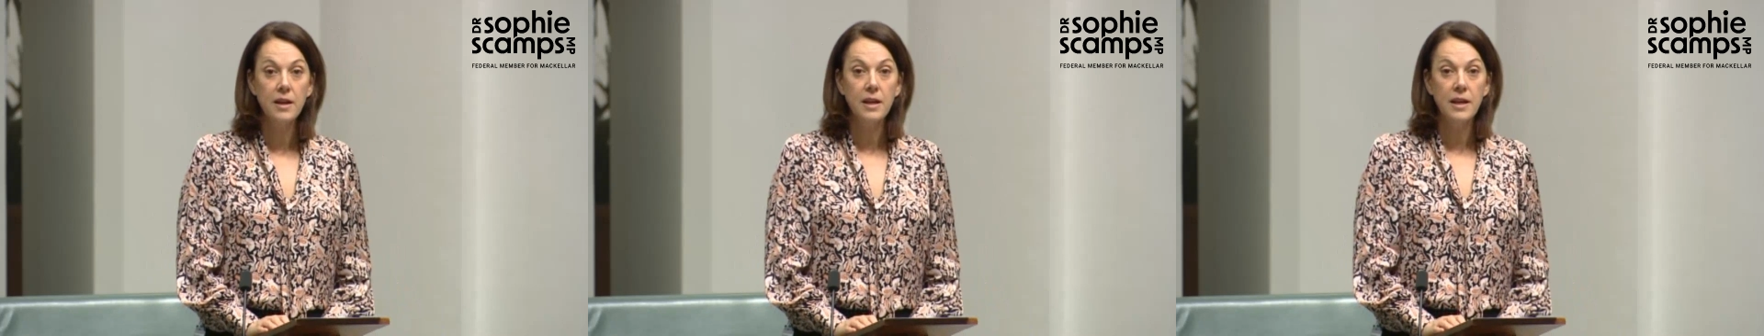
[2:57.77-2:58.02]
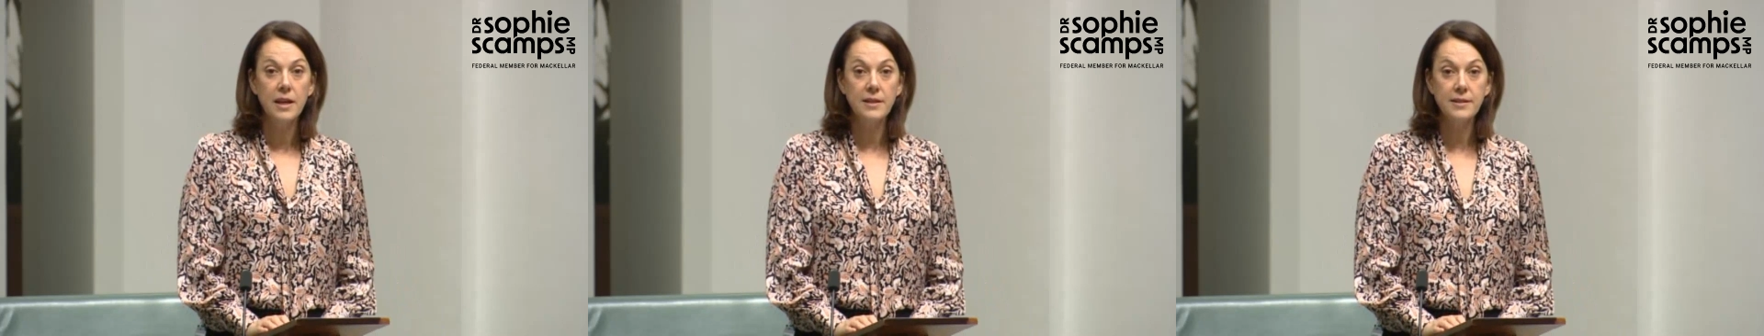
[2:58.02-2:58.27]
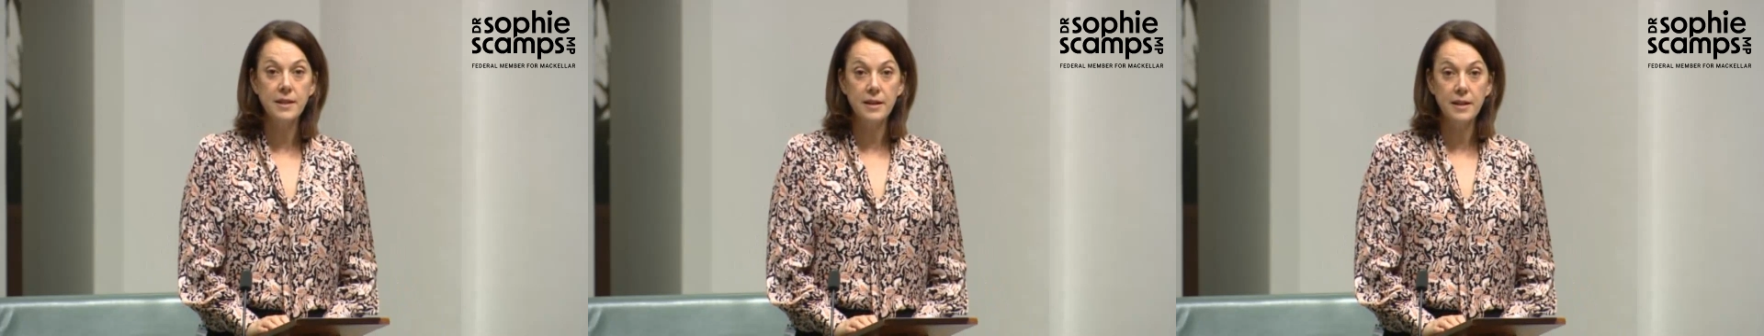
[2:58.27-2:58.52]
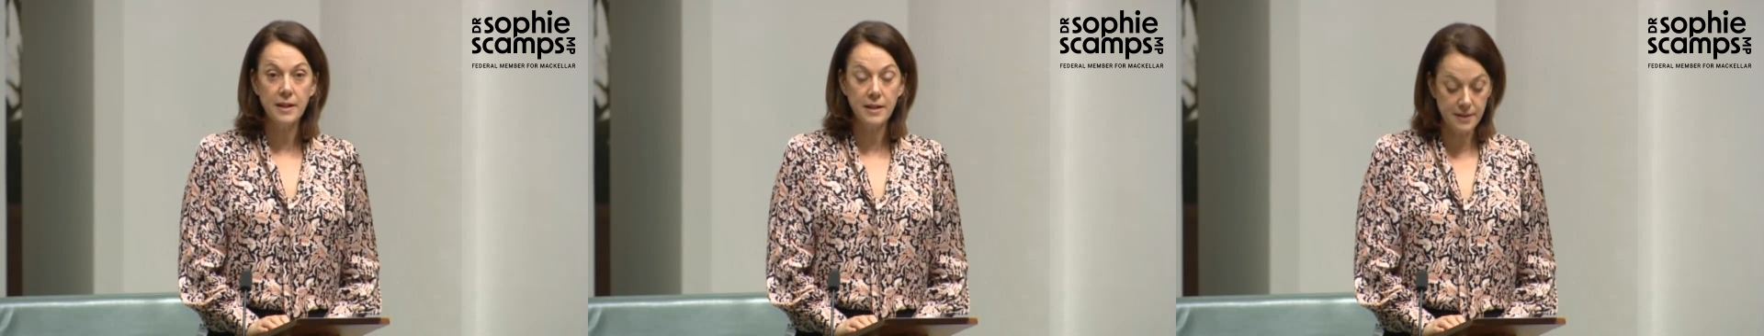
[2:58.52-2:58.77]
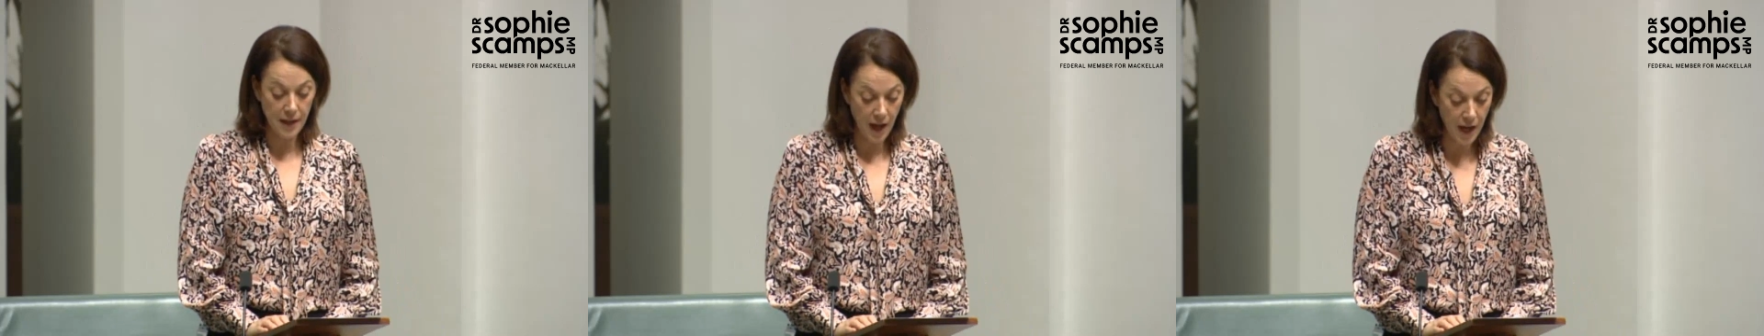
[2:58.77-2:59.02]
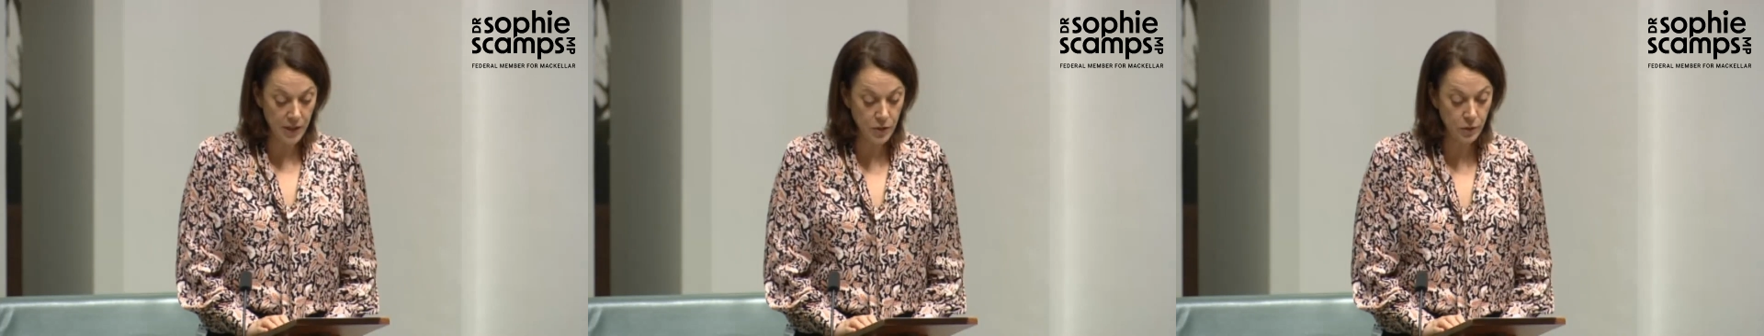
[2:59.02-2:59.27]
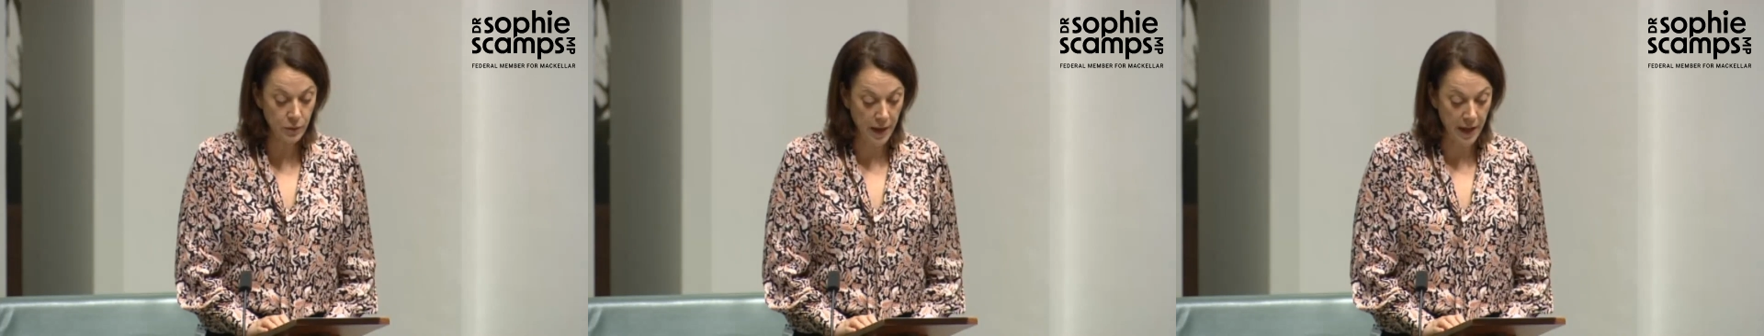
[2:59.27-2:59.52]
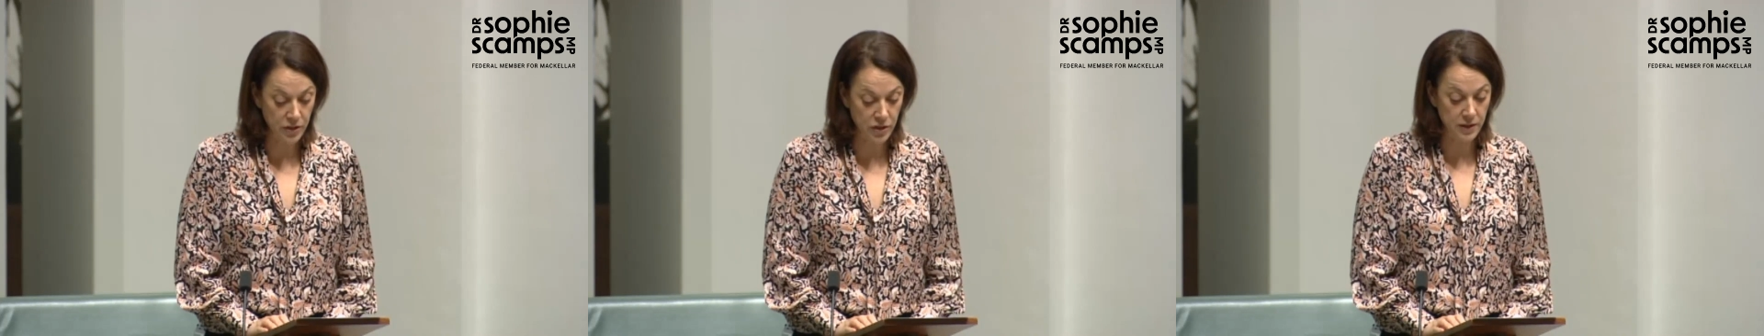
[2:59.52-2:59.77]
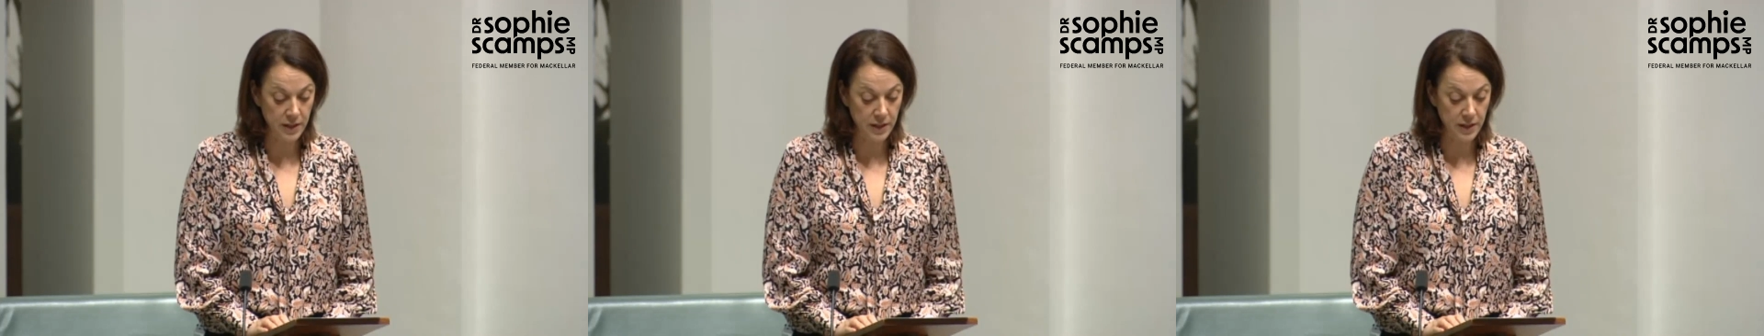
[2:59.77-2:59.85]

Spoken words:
he said, "It is hard to imagine the